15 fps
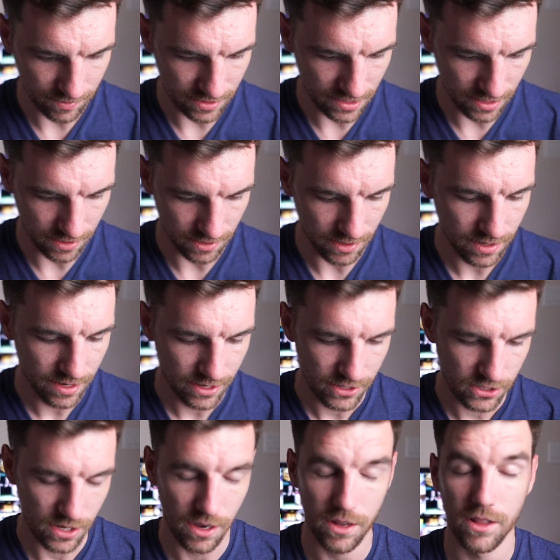of a deal.
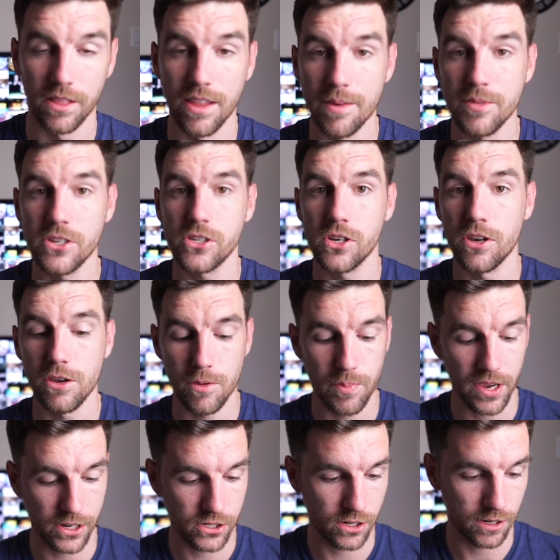So let me show you a
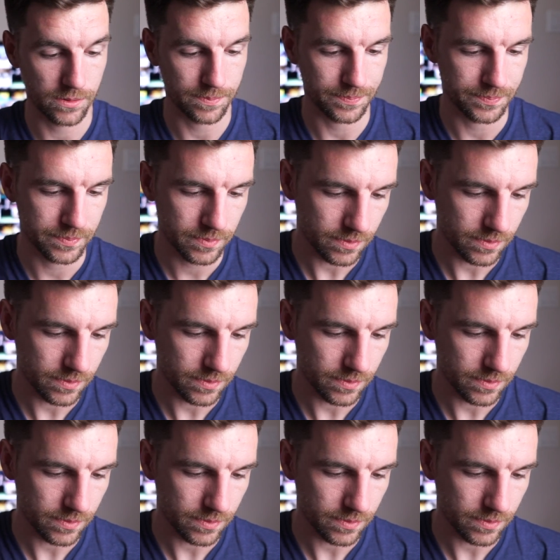picture